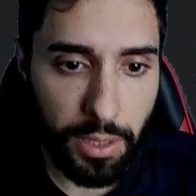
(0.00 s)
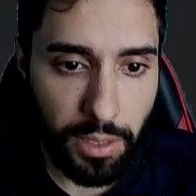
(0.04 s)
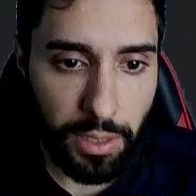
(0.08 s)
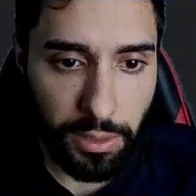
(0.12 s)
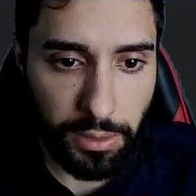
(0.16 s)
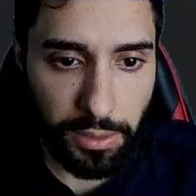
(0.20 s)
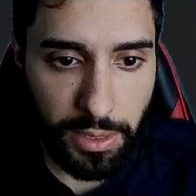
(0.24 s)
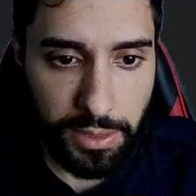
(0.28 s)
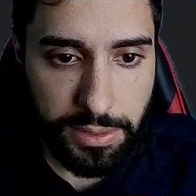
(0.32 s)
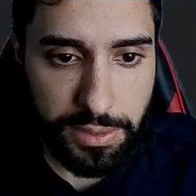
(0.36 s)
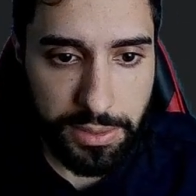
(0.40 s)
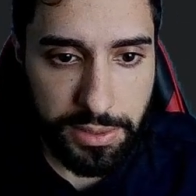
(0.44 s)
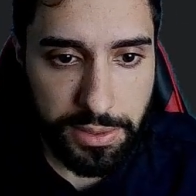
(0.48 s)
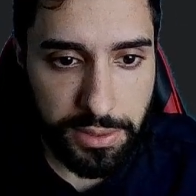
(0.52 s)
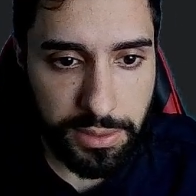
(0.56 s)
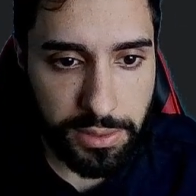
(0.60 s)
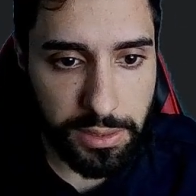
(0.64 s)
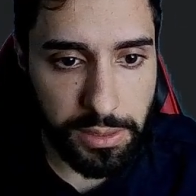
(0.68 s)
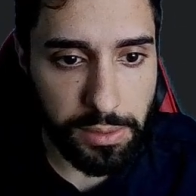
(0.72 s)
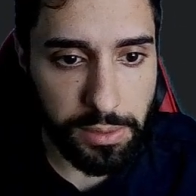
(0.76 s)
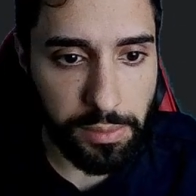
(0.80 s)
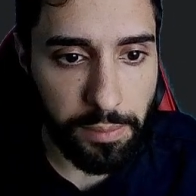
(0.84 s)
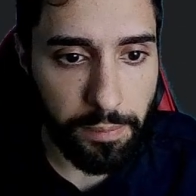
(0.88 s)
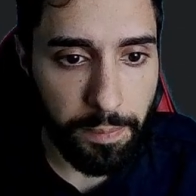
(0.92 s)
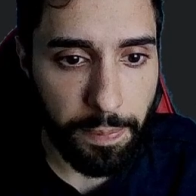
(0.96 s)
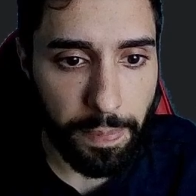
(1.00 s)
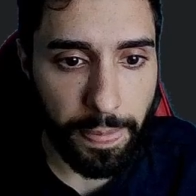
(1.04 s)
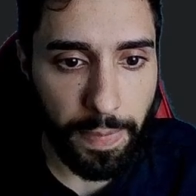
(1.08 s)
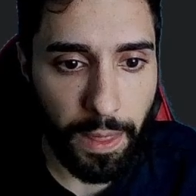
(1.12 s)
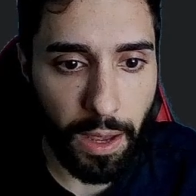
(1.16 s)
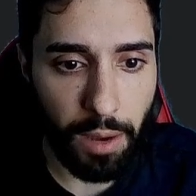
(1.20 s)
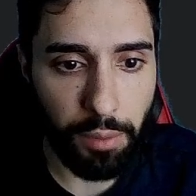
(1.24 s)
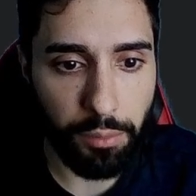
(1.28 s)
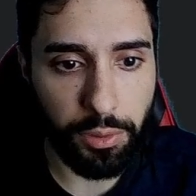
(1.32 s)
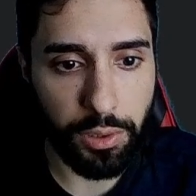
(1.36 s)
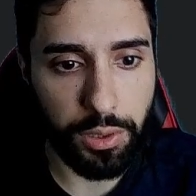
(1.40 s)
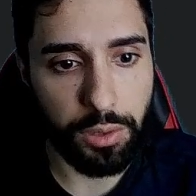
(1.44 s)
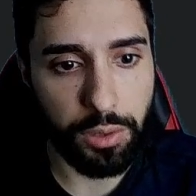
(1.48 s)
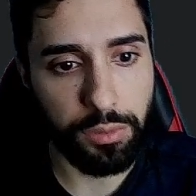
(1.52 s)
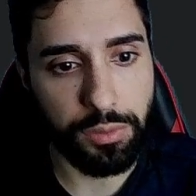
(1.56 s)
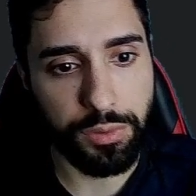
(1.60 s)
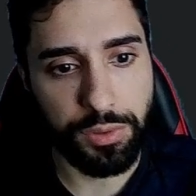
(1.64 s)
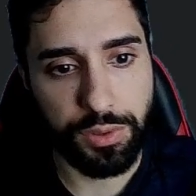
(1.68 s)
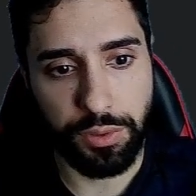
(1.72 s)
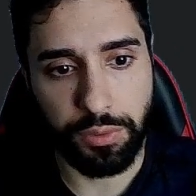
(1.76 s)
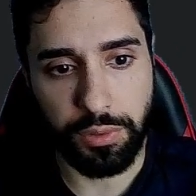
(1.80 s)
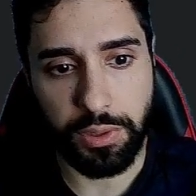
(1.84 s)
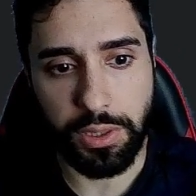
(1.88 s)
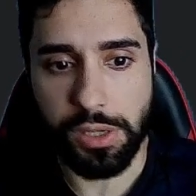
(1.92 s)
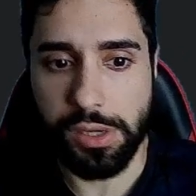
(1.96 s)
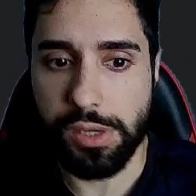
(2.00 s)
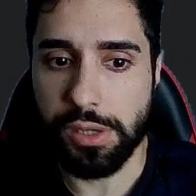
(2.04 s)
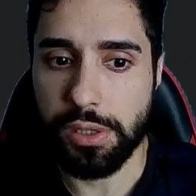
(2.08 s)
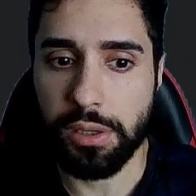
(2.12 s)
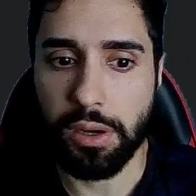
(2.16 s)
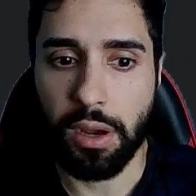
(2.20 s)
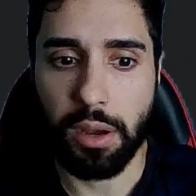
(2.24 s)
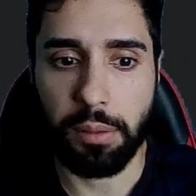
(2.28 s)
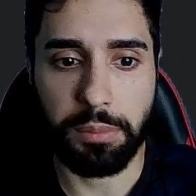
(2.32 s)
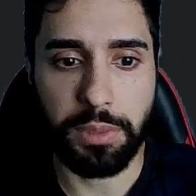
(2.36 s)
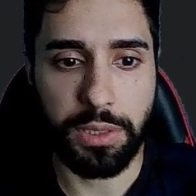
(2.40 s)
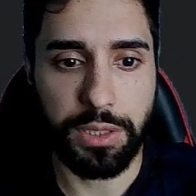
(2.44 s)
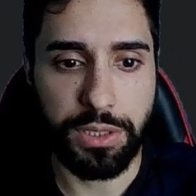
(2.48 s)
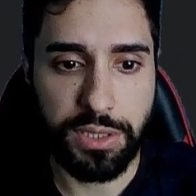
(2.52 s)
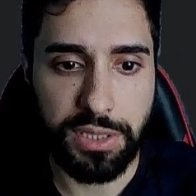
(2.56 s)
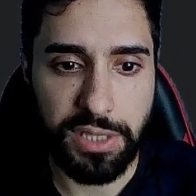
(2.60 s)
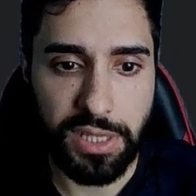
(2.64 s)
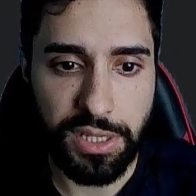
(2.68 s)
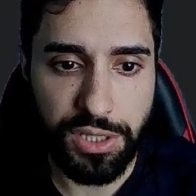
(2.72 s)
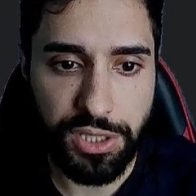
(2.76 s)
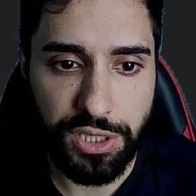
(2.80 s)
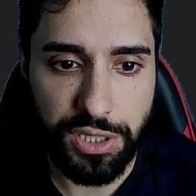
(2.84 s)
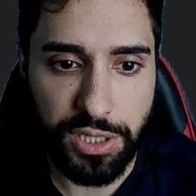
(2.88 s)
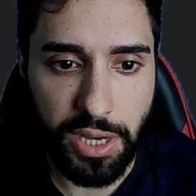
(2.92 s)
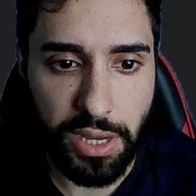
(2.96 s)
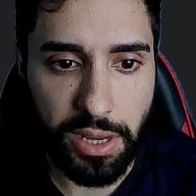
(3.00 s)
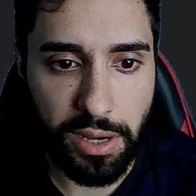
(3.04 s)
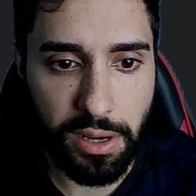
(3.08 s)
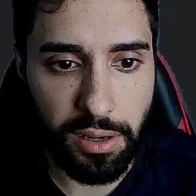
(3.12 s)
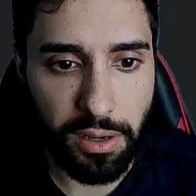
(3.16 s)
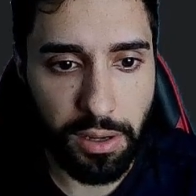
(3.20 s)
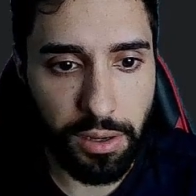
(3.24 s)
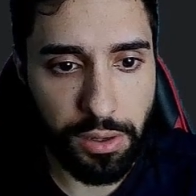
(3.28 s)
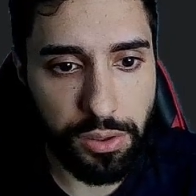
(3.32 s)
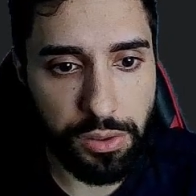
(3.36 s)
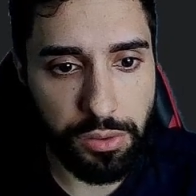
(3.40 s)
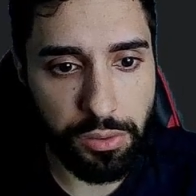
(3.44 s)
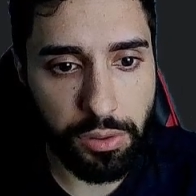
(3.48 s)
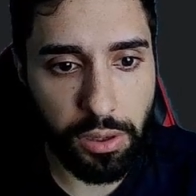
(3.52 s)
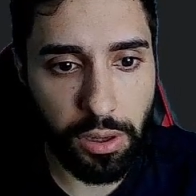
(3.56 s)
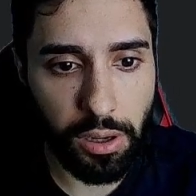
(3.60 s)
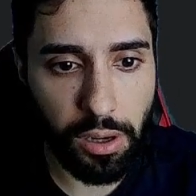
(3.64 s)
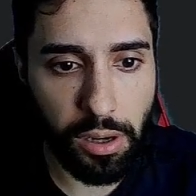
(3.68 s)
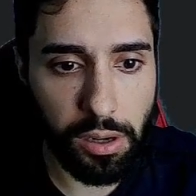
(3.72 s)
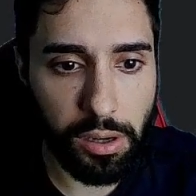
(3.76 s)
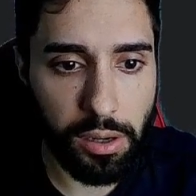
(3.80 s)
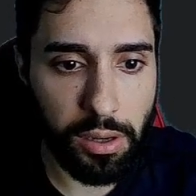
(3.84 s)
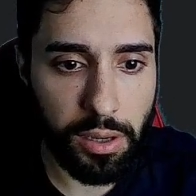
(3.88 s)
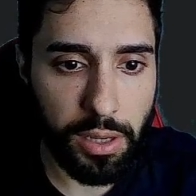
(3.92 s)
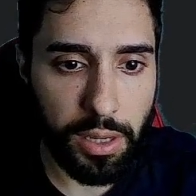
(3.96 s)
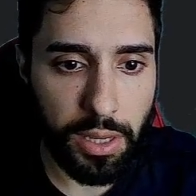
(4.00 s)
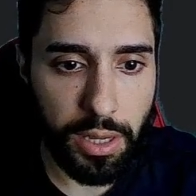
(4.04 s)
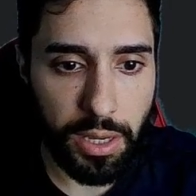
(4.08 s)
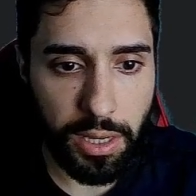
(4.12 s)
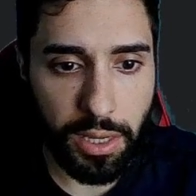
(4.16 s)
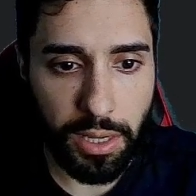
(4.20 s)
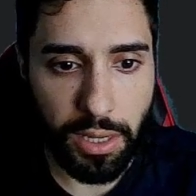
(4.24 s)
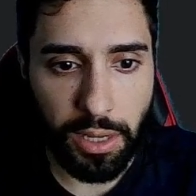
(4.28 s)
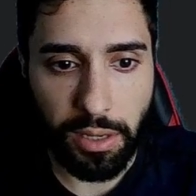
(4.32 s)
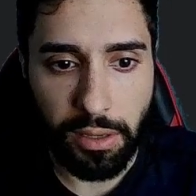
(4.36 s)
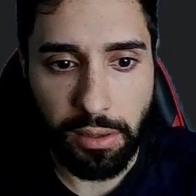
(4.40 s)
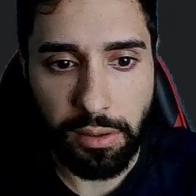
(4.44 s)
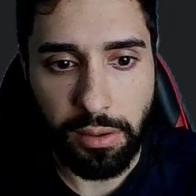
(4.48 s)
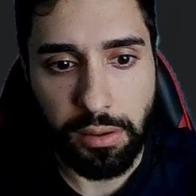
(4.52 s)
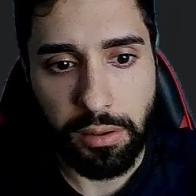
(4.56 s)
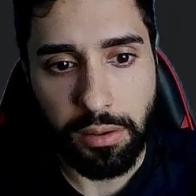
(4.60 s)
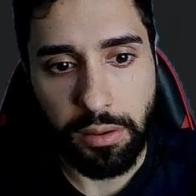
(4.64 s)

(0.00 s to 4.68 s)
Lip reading: Let's see how it goes. So in here, I'm instantiating a new car and